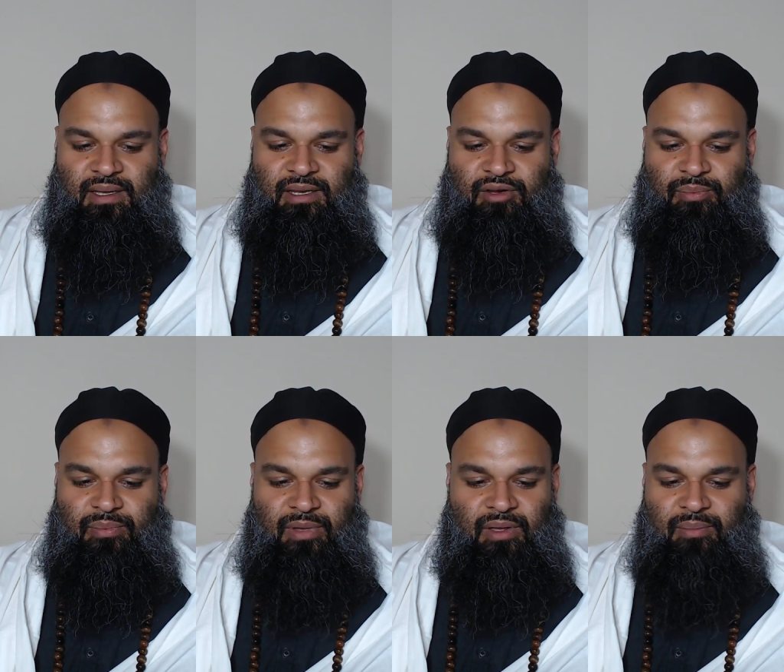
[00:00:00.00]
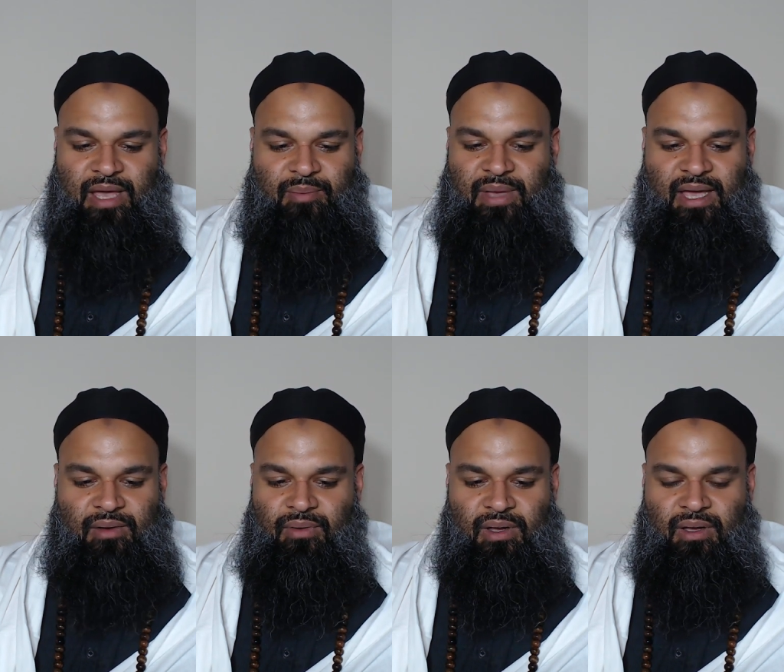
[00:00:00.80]
in your backpack
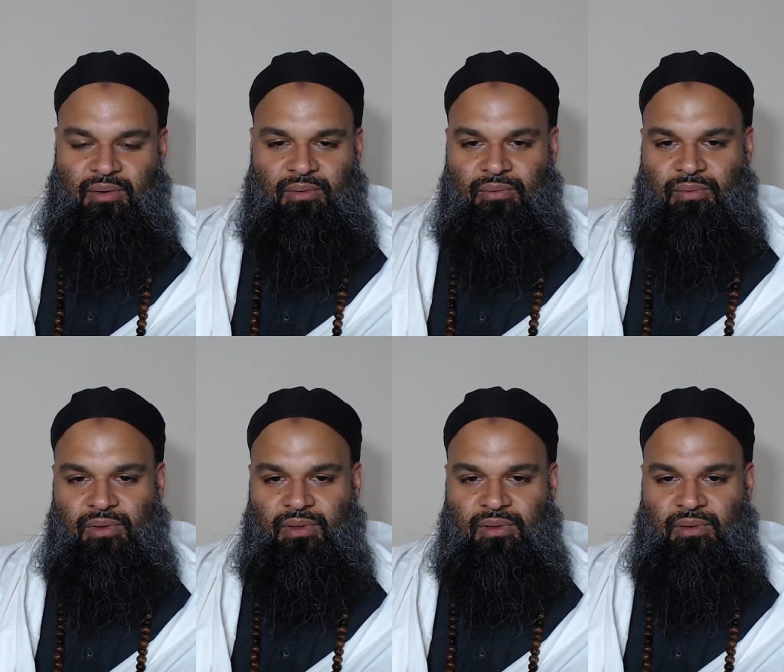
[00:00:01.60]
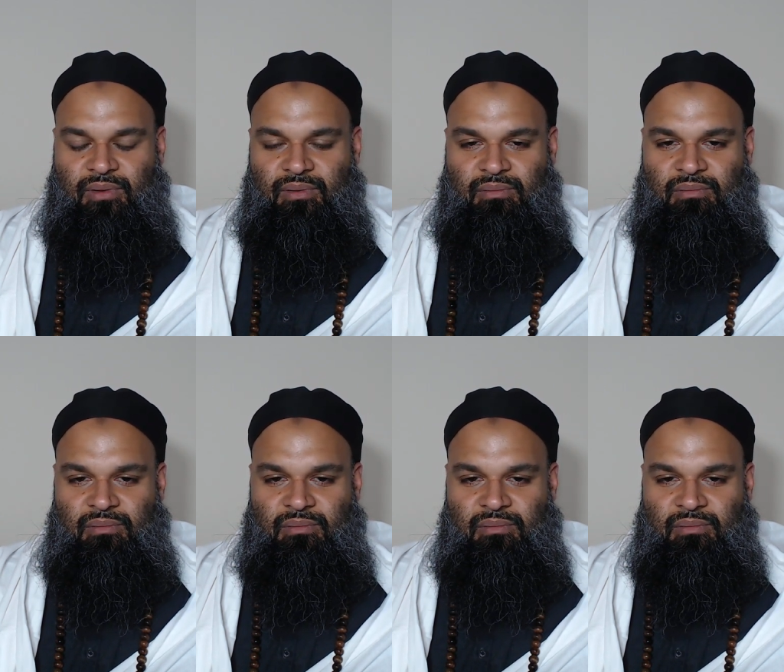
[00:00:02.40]
will